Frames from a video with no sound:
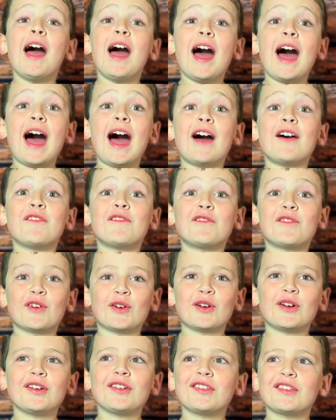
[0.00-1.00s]
At
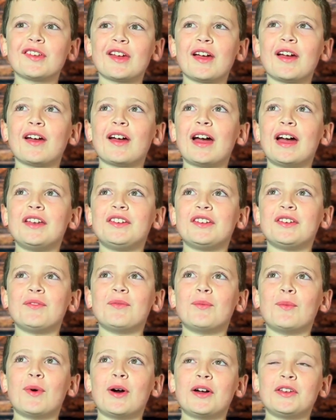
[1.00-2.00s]
first, I
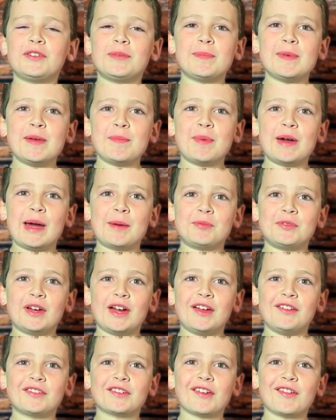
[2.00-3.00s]
didn't want to be
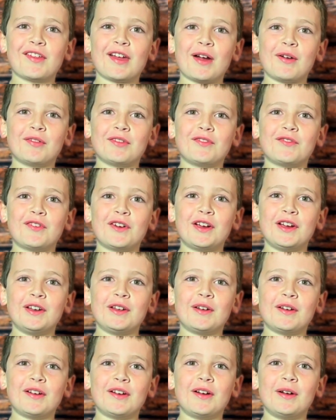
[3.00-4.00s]
baptized because I was
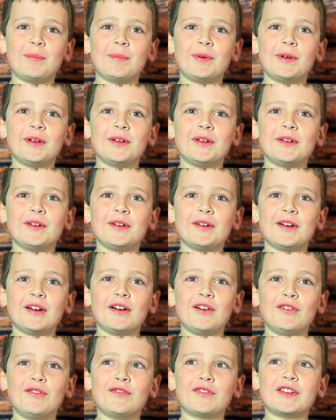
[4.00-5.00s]
afraid
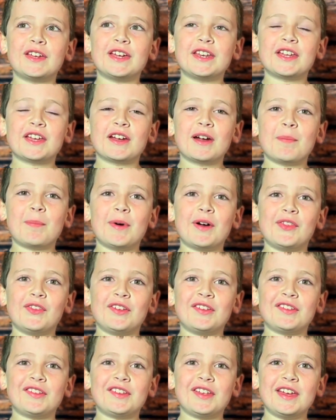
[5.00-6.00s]
of getting up on the
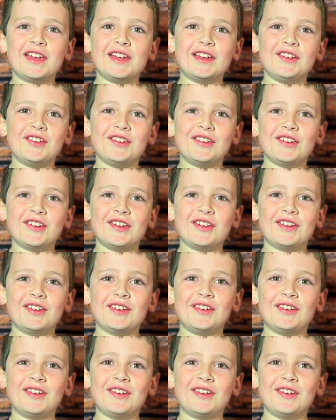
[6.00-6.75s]
stage and